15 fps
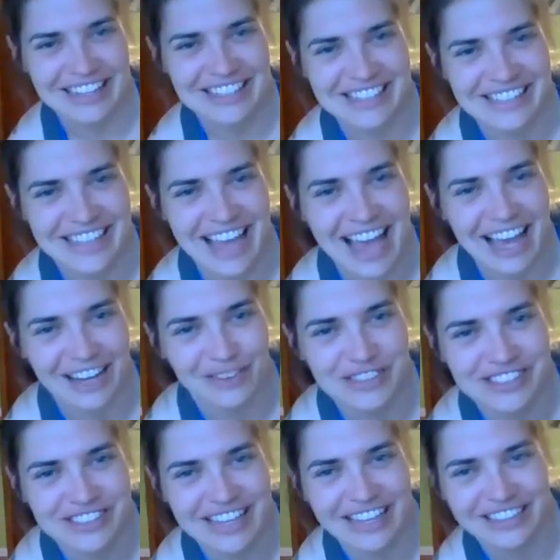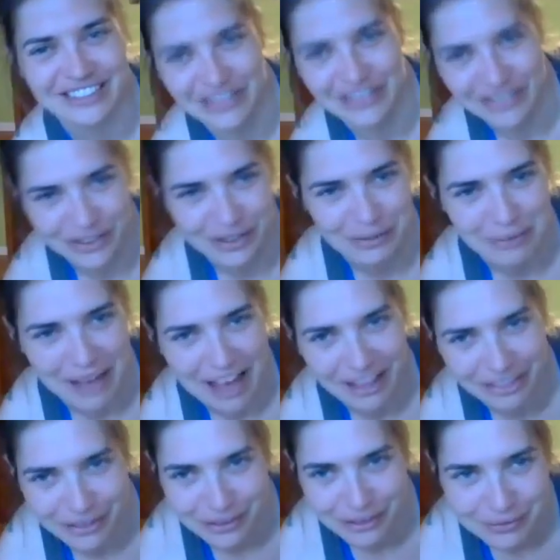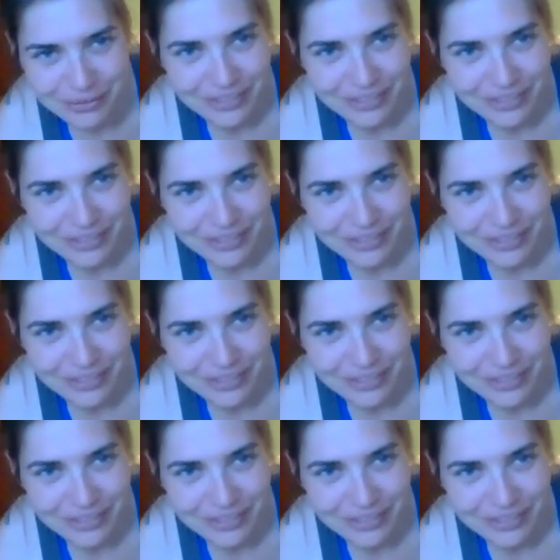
Zach. What's Zach doing? Go to the bathroom?